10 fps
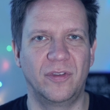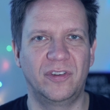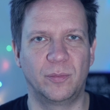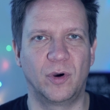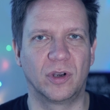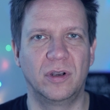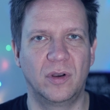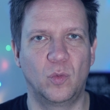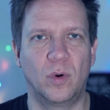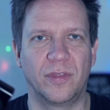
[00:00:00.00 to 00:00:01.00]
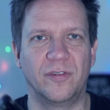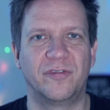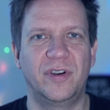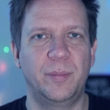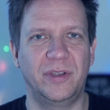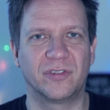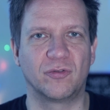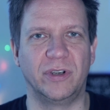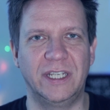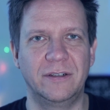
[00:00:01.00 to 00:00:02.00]
this model was the Flippy
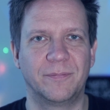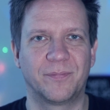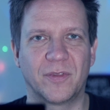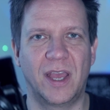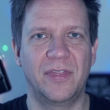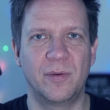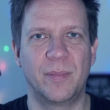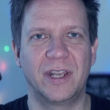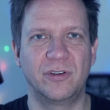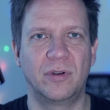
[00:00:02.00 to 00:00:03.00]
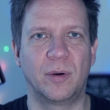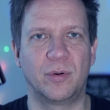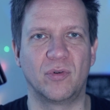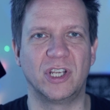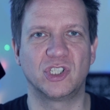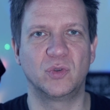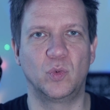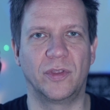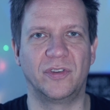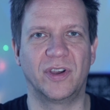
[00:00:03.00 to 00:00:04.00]
screen and the manual operation
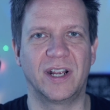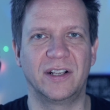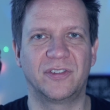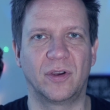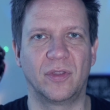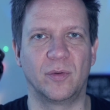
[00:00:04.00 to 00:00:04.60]
with the dials on the